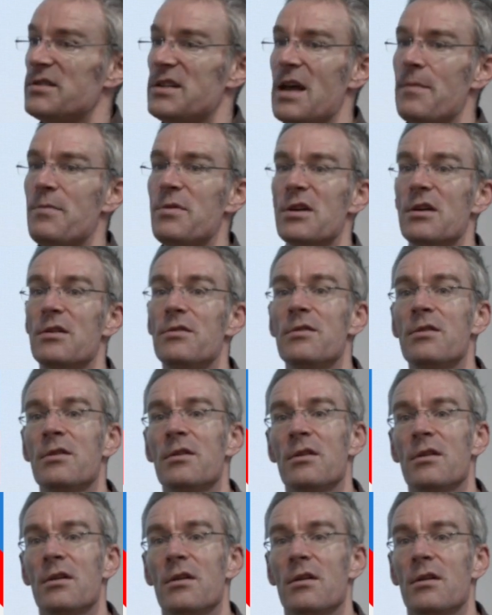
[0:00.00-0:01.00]
Debian
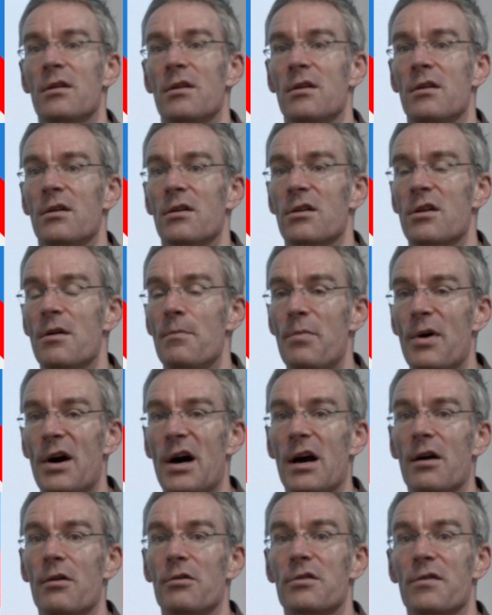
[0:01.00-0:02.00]

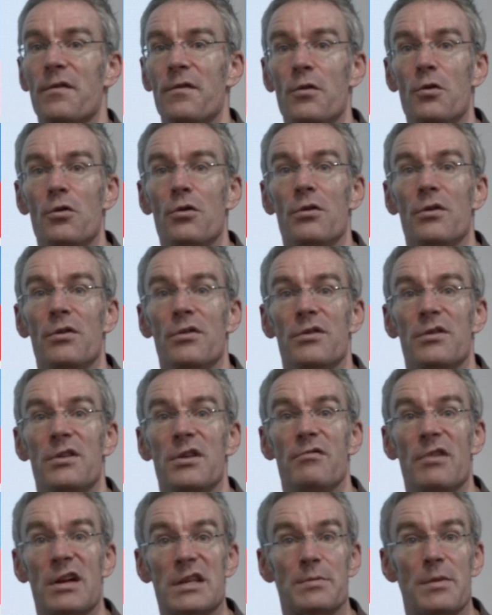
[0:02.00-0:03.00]
compiled for the
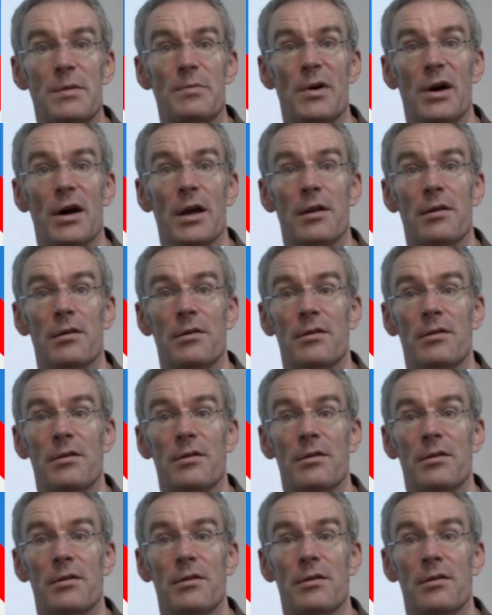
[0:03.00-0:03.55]
Raspberry Pi.